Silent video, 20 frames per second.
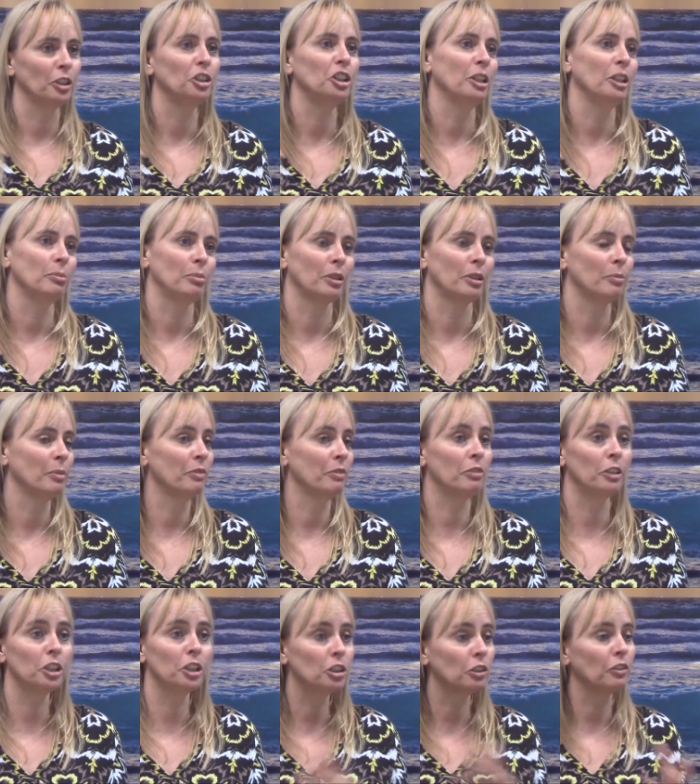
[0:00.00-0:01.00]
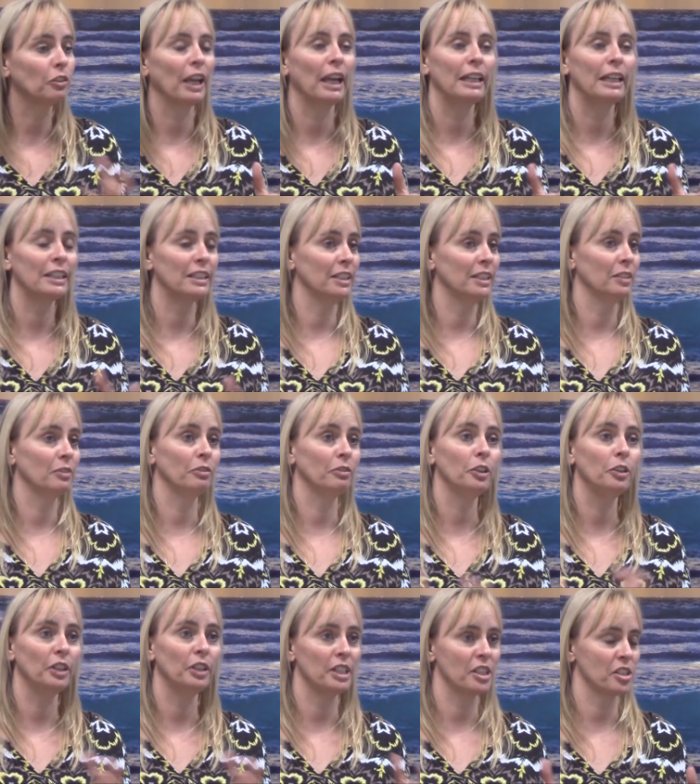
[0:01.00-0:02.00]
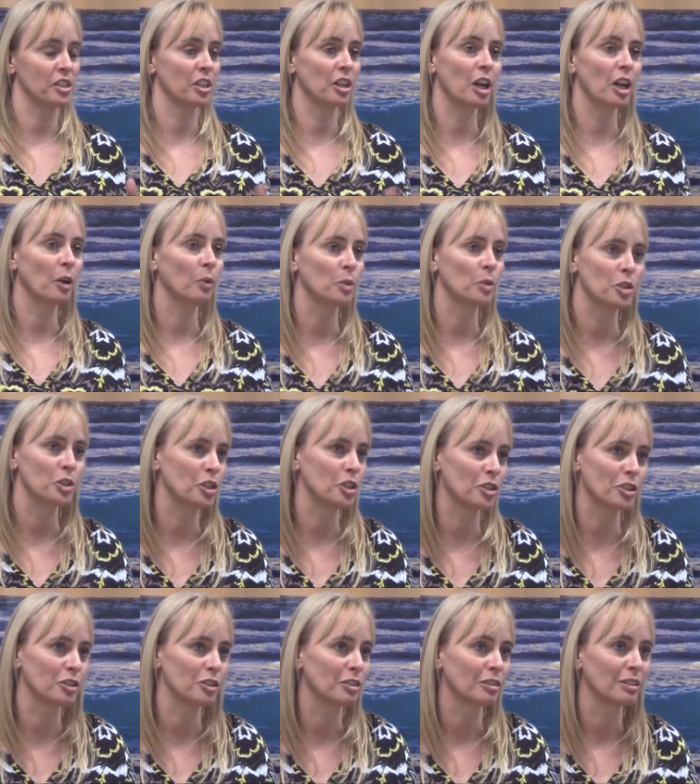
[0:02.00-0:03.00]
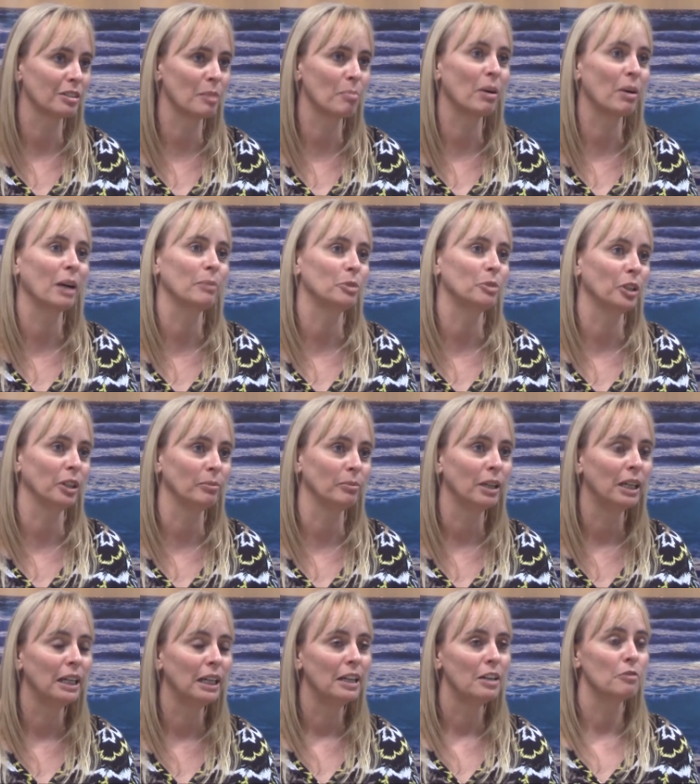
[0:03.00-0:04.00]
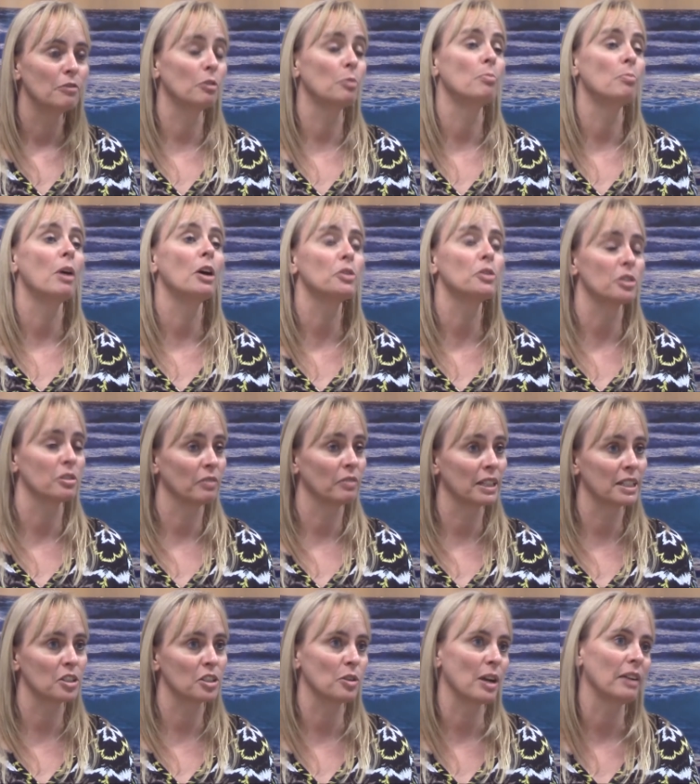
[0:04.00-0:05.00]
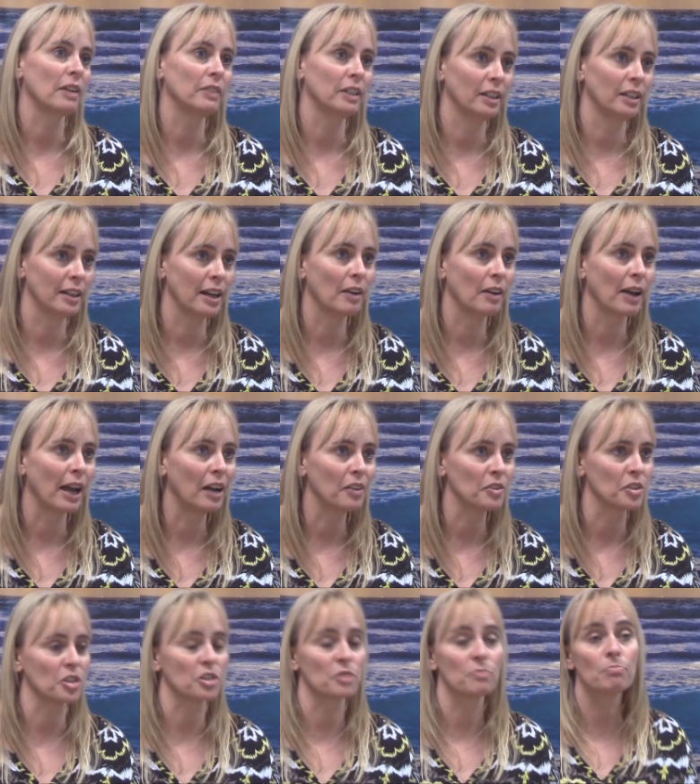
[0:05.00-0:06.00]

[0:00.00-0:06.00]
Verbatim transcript: cheaper. I mean, virtual reality a few years ago was just a pipe dream for most of us to have it in our houses.